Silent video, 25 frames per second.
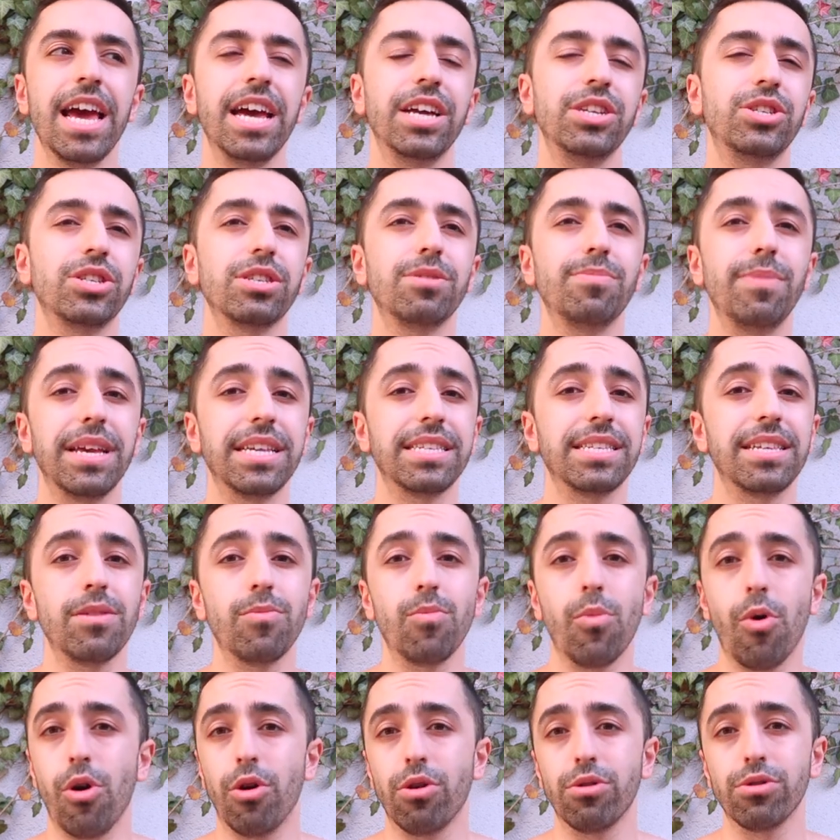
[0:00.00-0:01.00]
it just makes
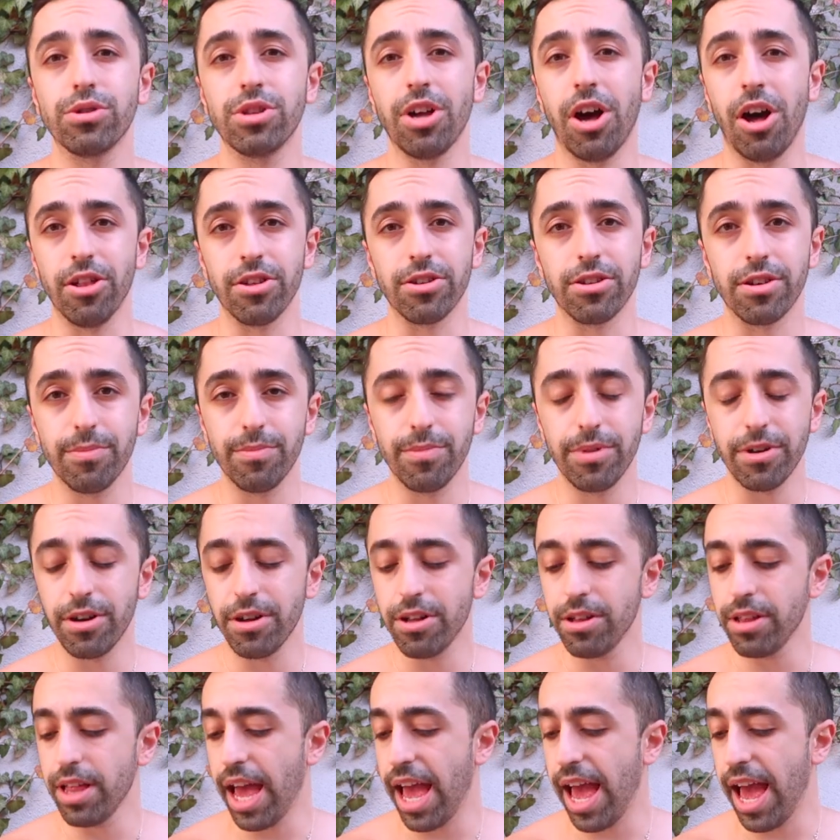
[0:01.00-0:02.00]
it more
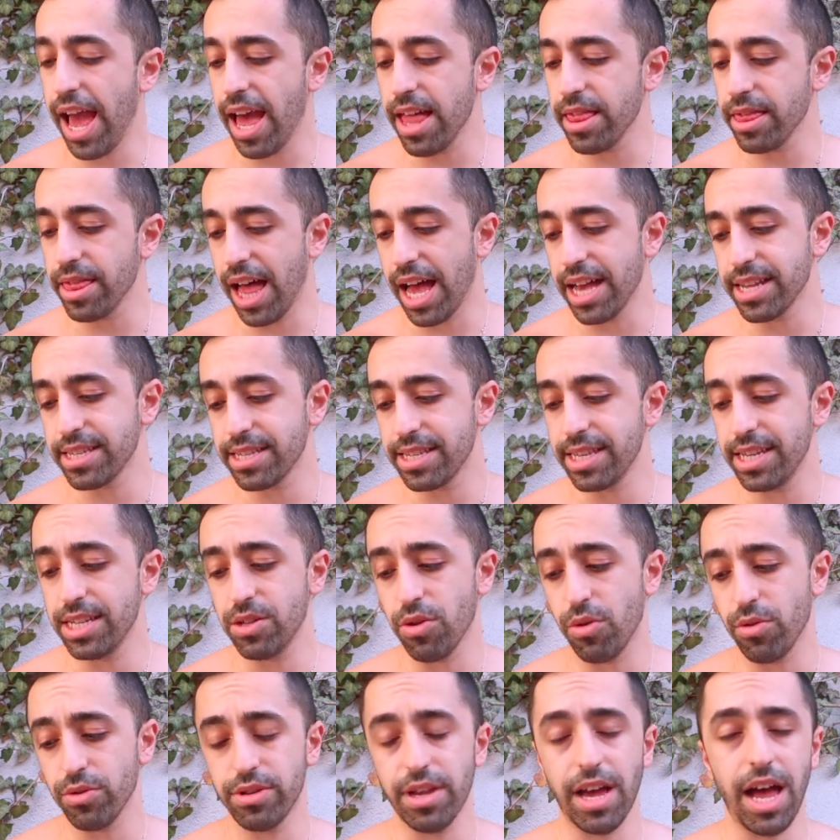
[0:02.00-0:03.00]
tolerable and lastly
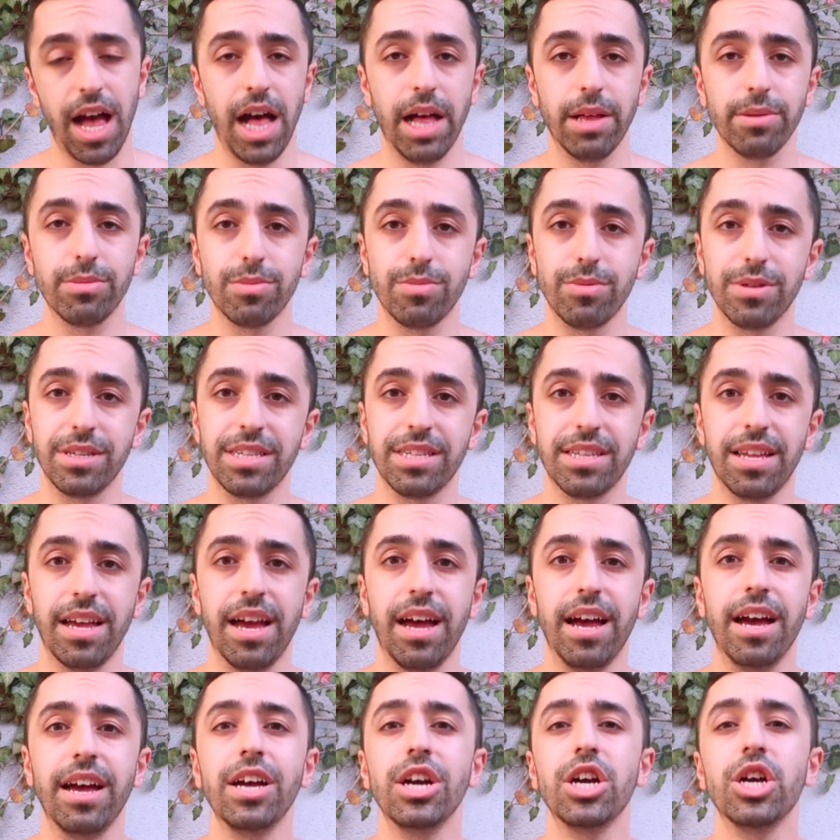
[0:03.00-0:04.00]
it also helps with
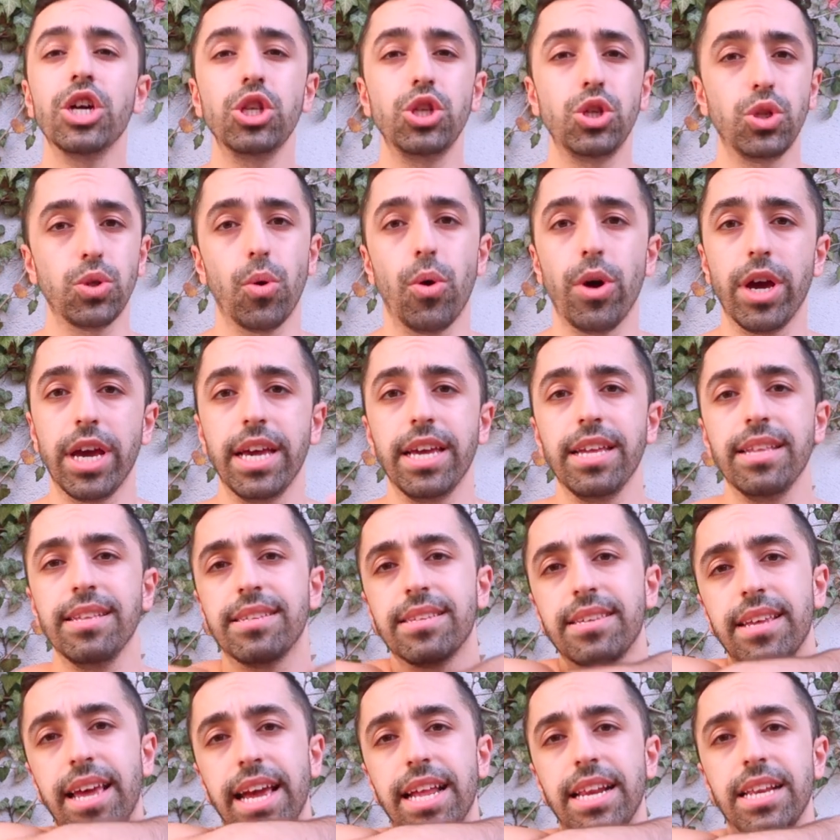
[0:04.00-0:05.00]
the joint
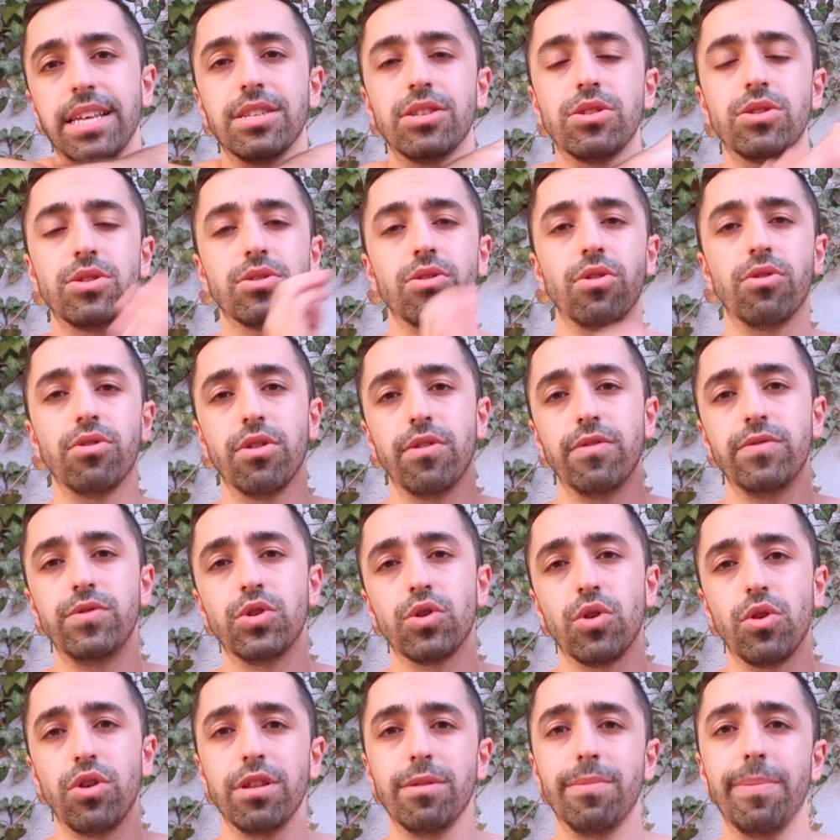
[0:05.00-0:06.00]
any sort of
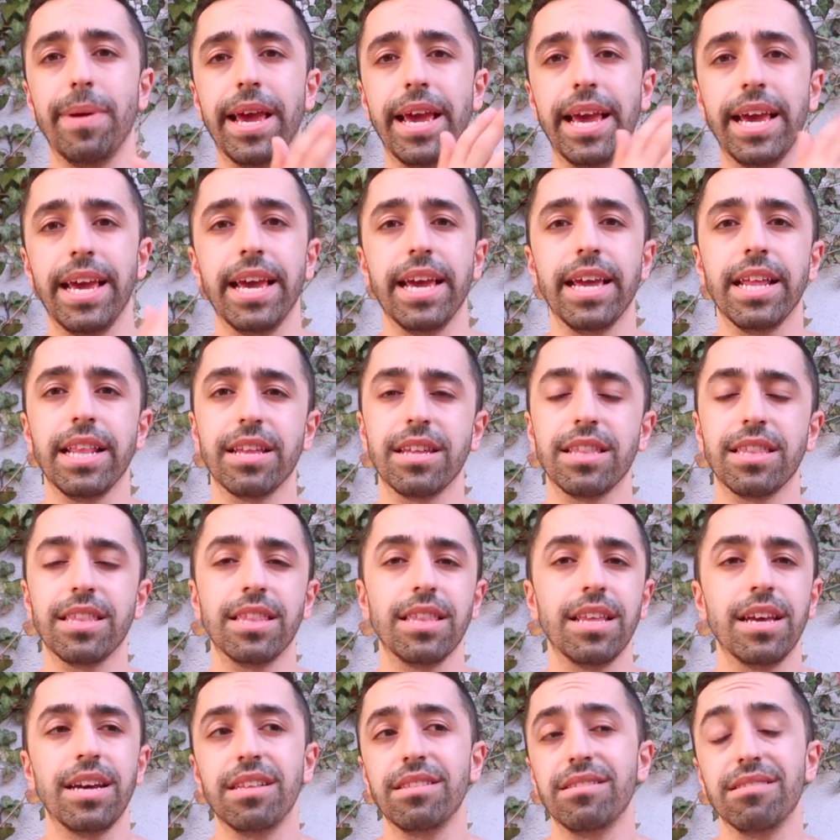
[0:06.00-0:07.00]
joint pain and
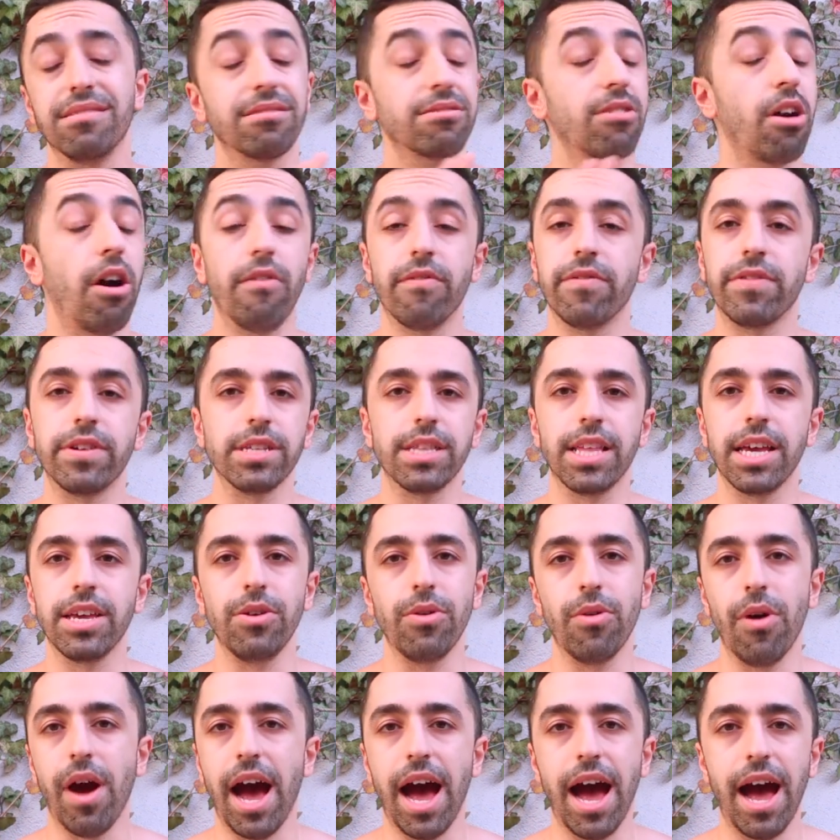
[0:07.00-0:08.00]
discomfort that
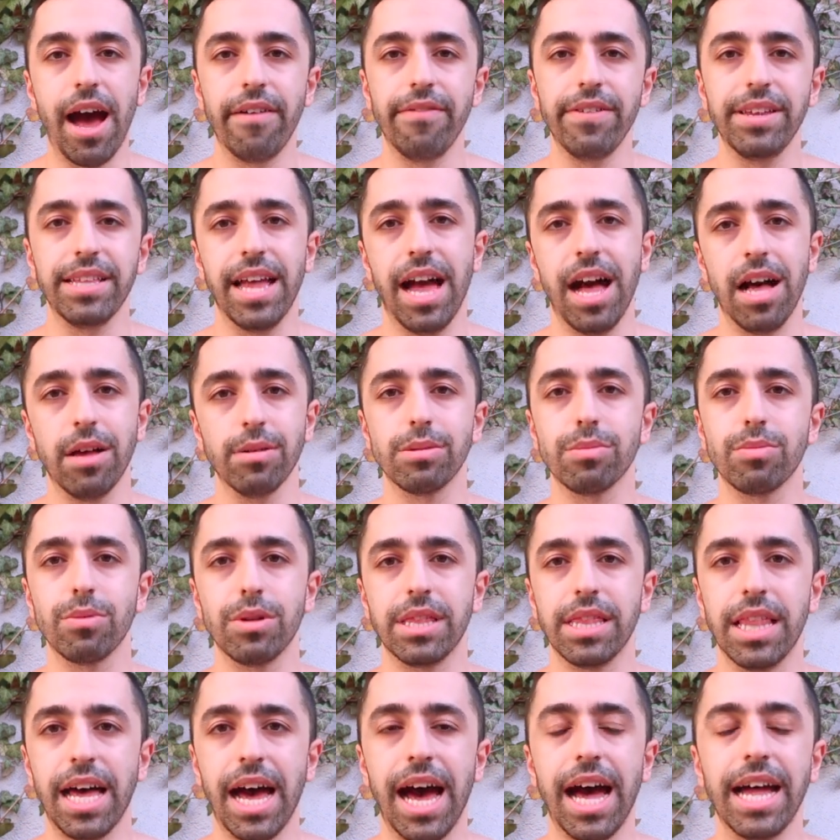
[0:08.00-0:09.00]
you have it helps
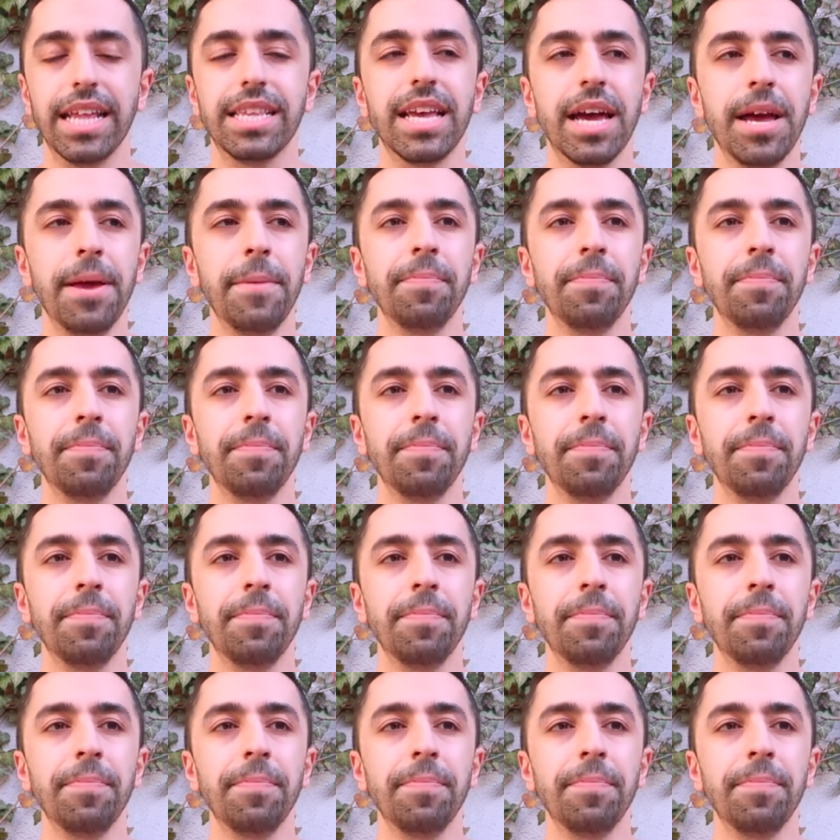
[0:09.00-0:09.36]
with that